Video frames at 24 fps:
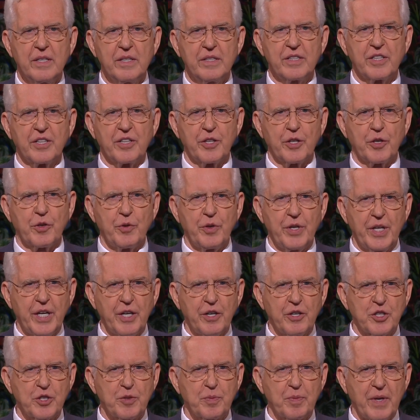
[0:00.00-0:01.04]
to the
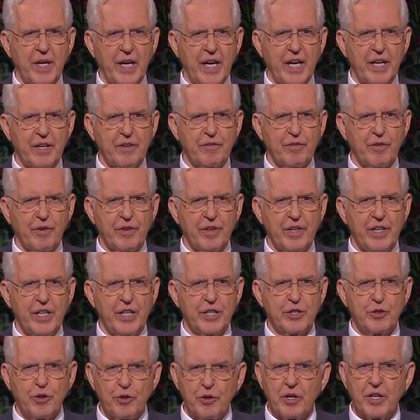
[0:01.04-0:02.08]
Creator's plan for the
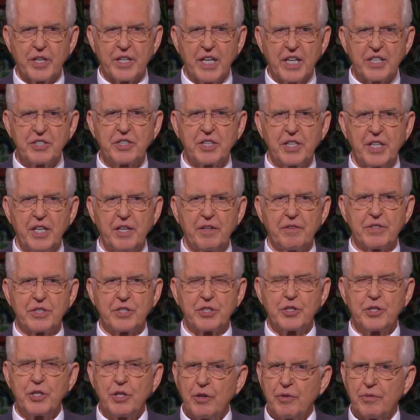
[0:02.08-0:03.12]
eternal destiny of His
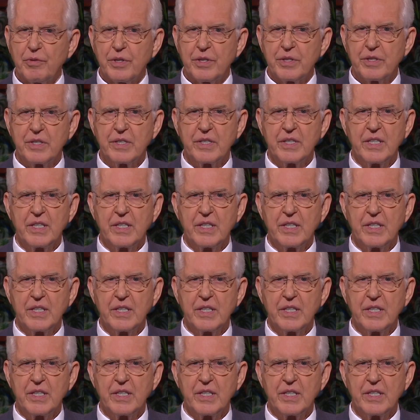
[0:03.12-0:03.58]
children.